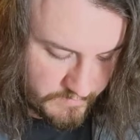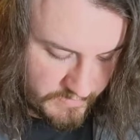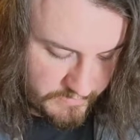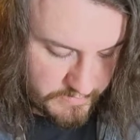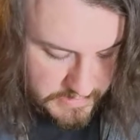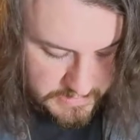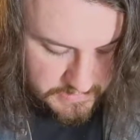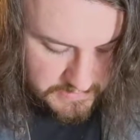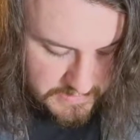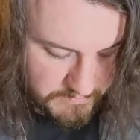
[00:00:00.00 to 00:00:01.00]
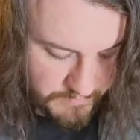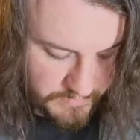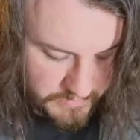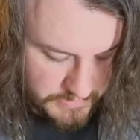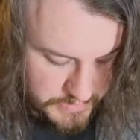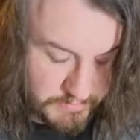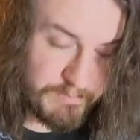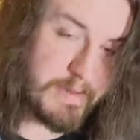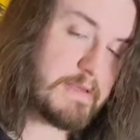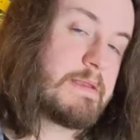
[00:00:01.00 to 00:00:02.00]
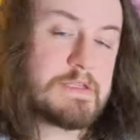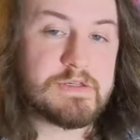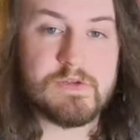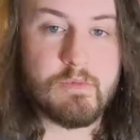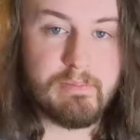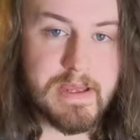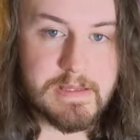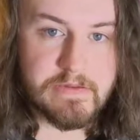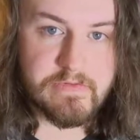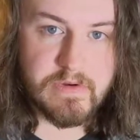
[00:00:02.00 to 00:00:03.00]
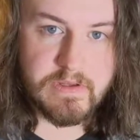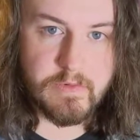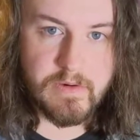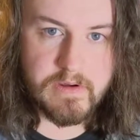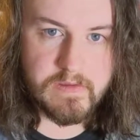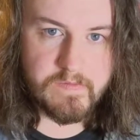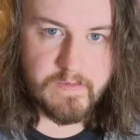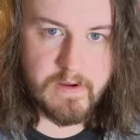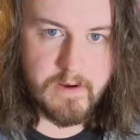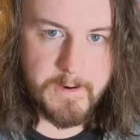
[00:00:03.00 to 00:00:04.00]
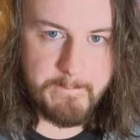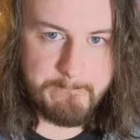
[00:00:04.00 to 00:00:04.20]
So you can see, you just basically just don't bend the string quite as far.